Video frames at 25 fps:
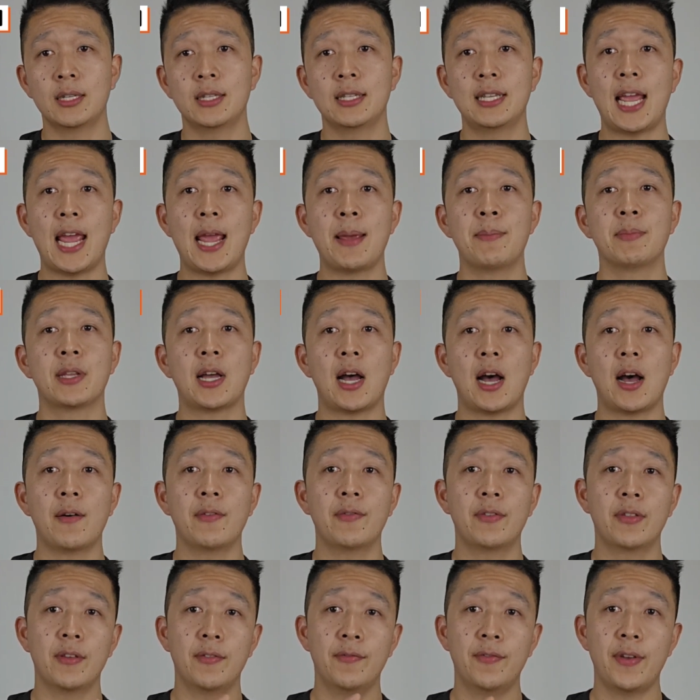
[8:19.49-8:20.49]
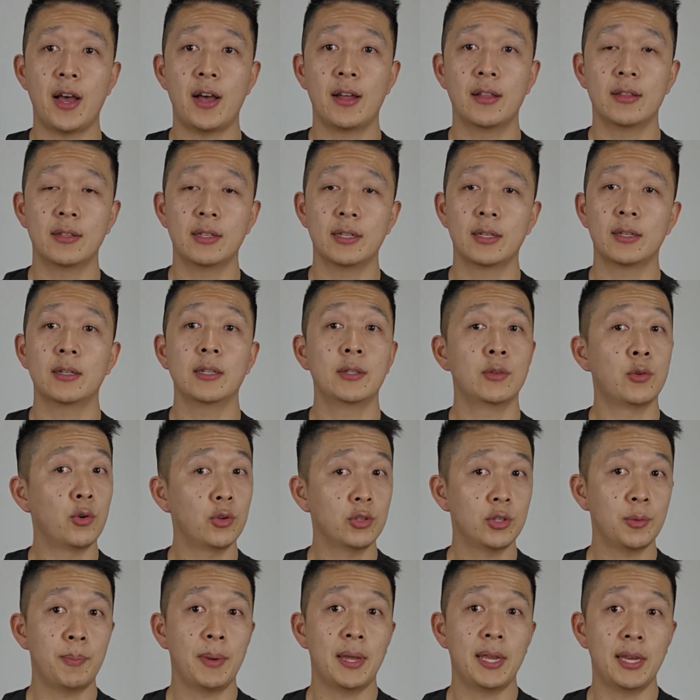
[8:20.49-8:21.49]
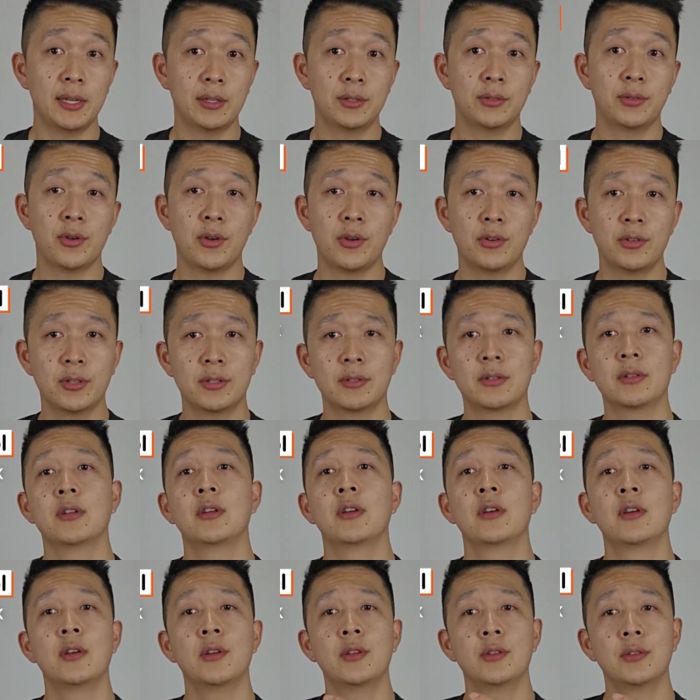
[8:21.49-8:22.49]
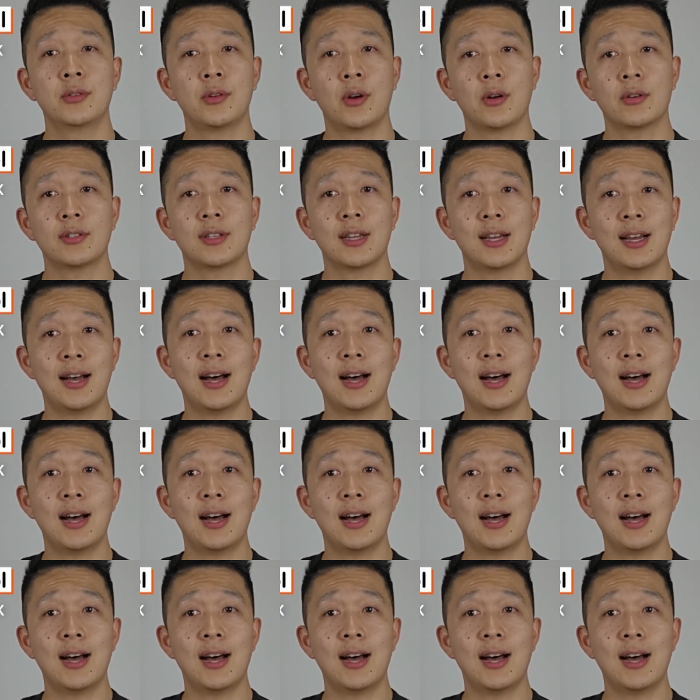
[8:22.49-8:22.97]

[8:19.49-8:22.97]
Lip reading: named after the founder, an orthopedic surgeon, Dr.